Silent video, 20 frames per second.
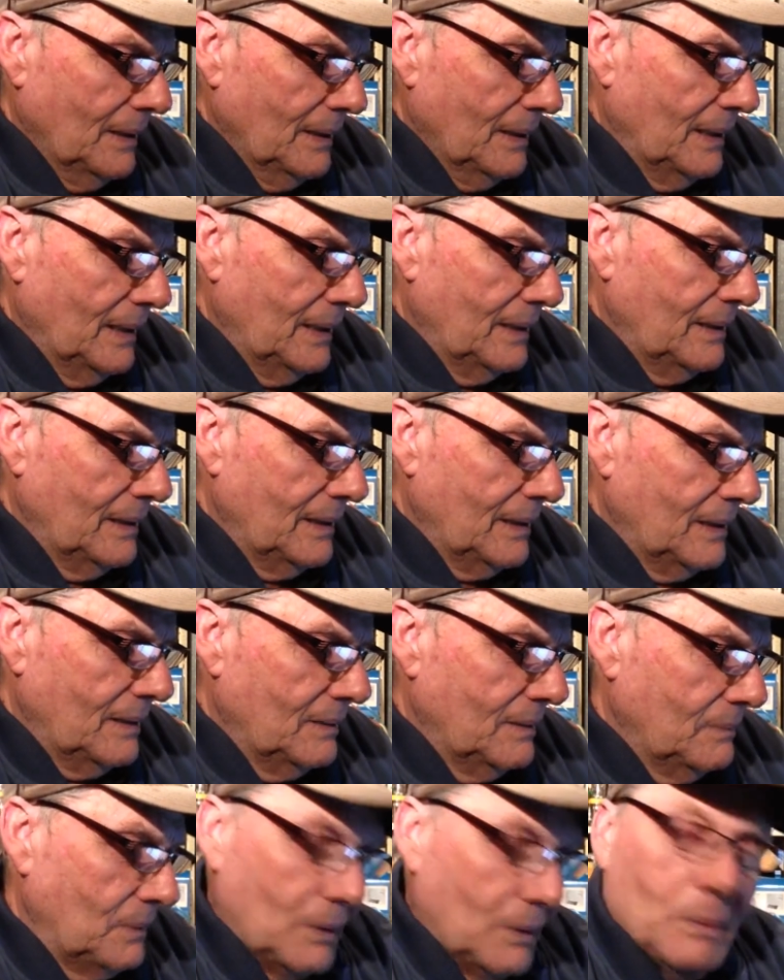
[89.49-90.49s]
and
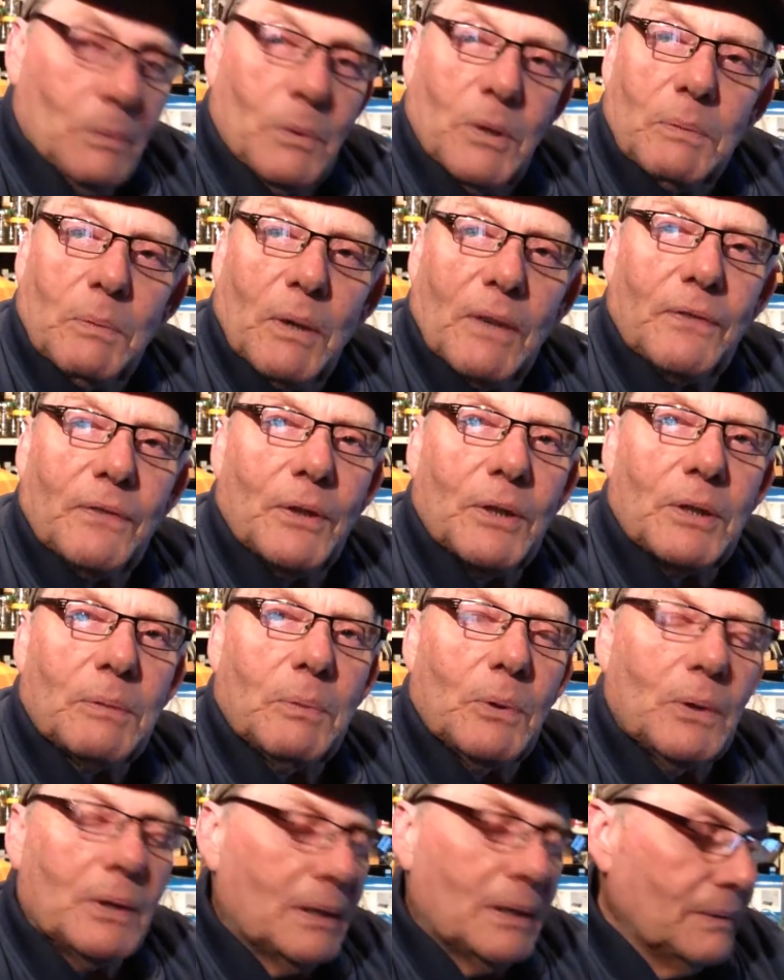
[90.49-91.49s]
well, it was my first
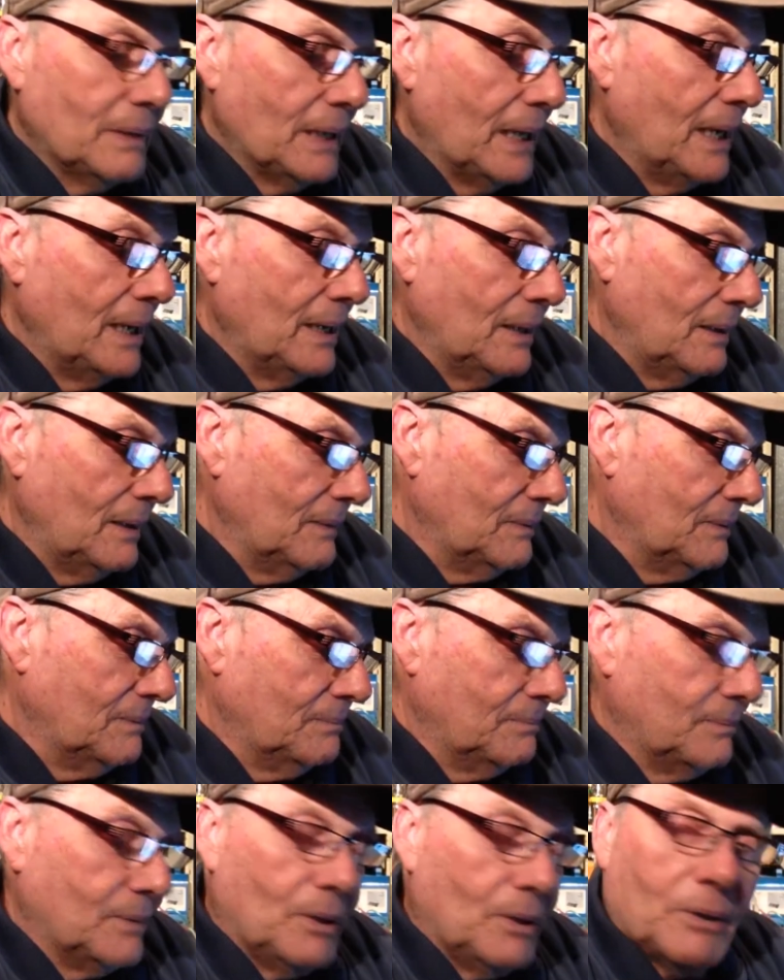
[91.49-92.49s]
book, and I've
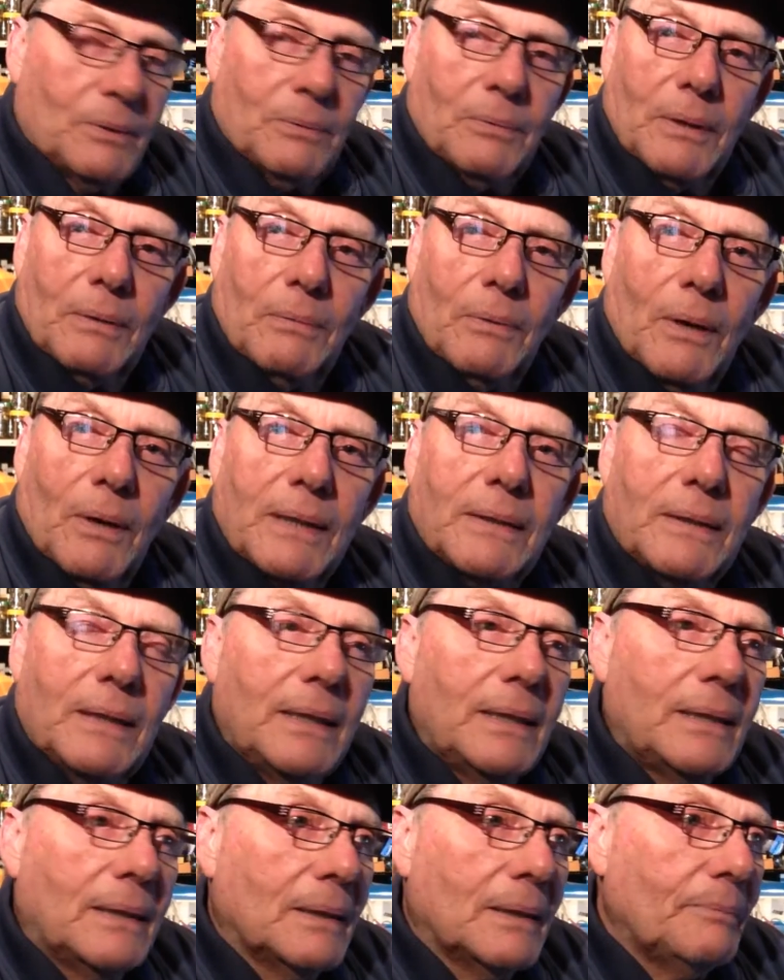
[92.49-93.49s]
got to rewrite
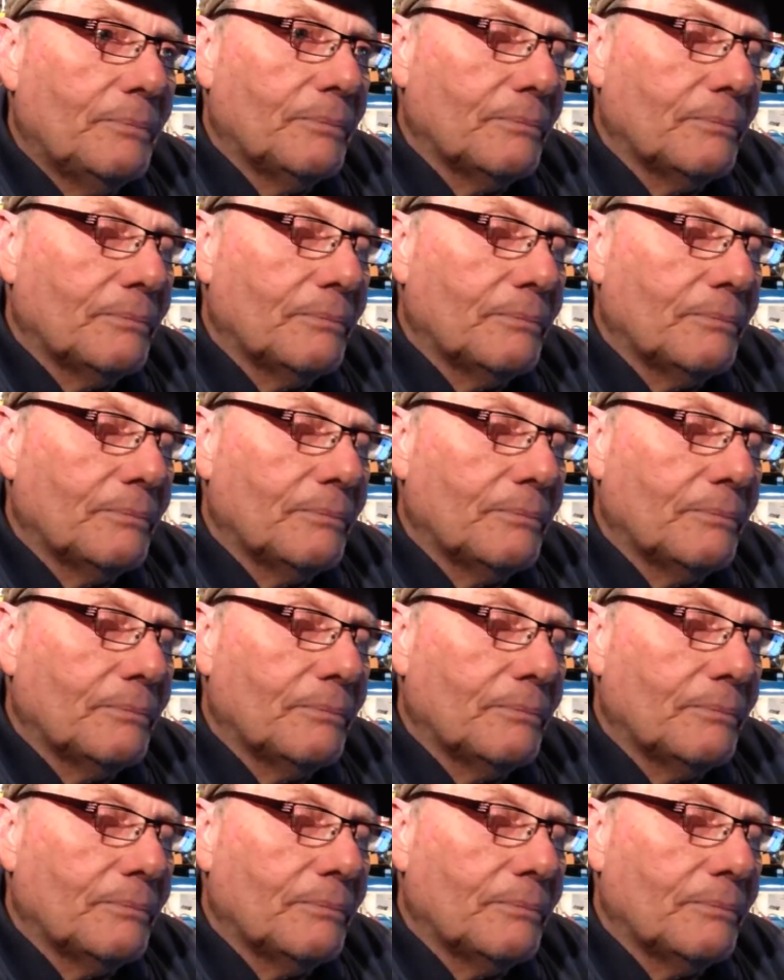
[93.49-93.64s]
the